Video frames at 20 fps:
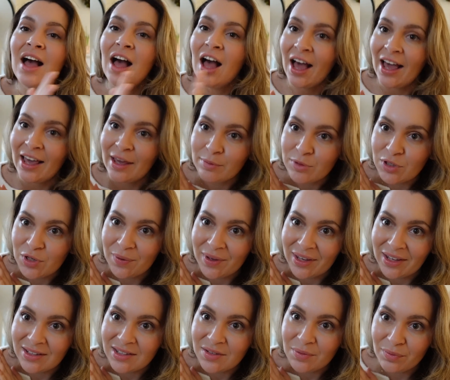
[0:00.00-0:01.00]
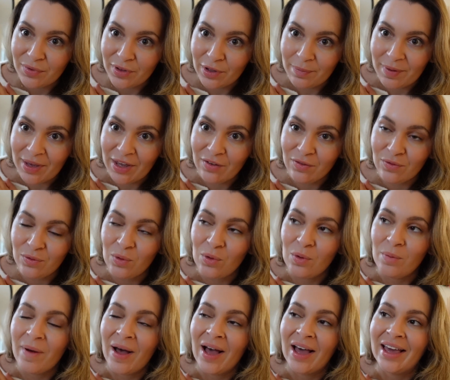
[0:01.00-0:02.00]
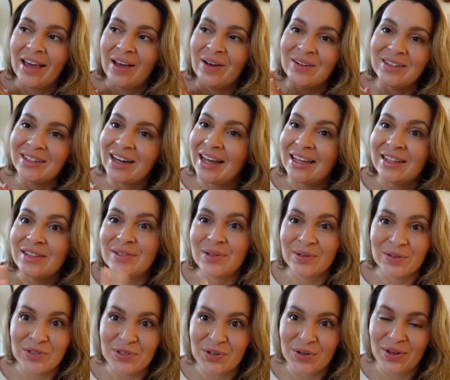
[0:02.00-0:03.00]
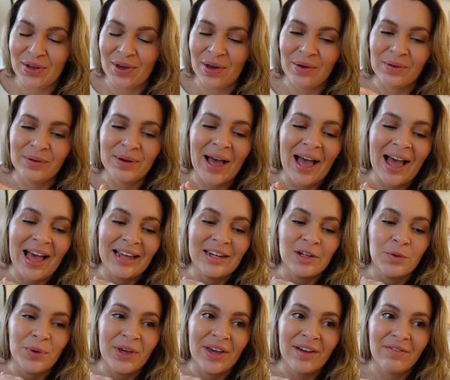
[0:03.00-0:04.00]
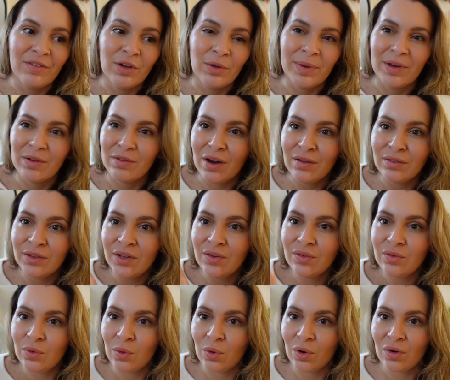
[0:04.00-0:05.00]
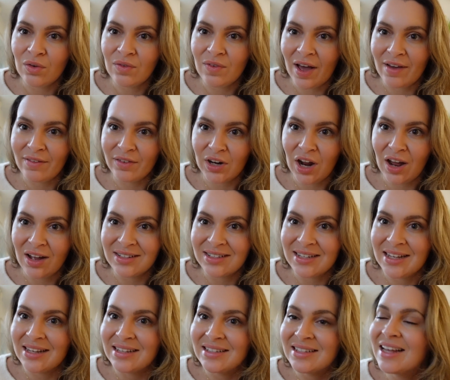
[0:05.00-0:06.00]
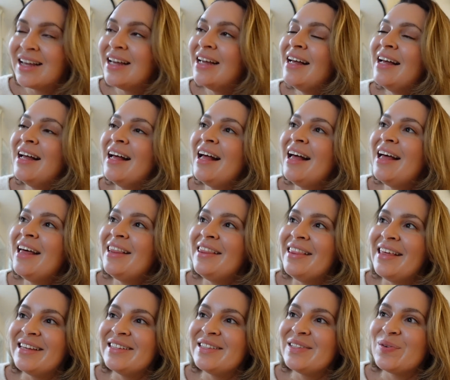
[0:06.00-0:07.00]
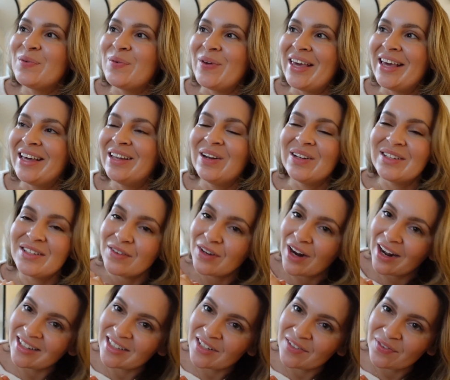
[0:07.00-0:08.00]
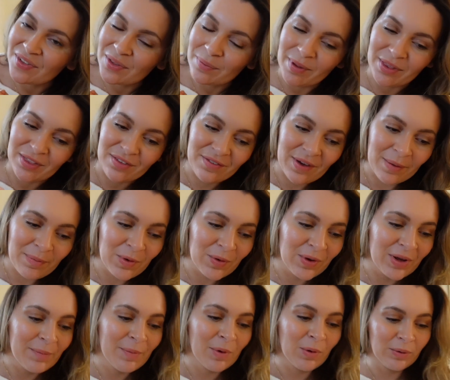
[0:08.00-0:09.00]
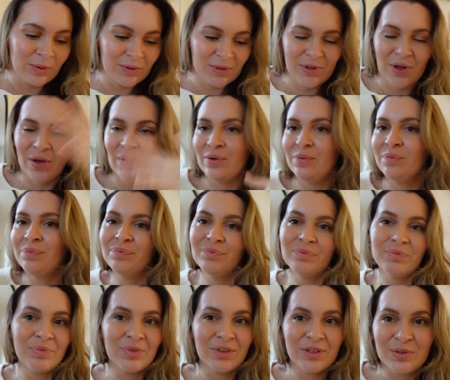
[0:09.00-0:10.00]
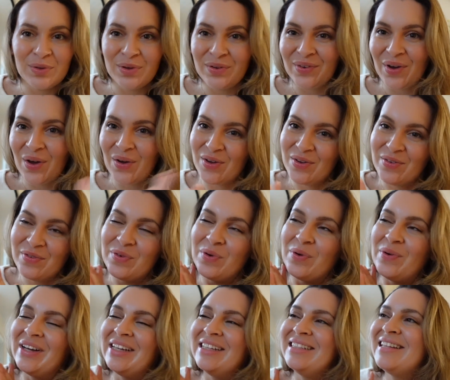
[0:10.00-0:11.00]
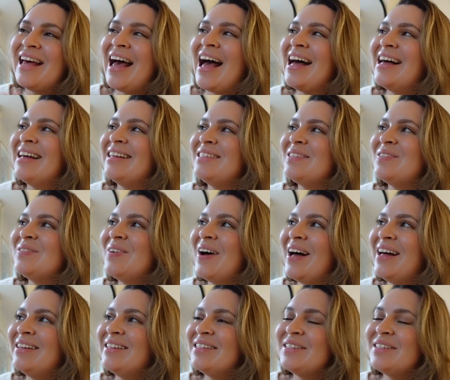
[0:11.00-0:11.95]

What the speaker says: I am doing some filming for my online soul studio, and we are filming roughly 4 or 5 classes this week. Lots of classes for the month of February, but also sort of going forward as well.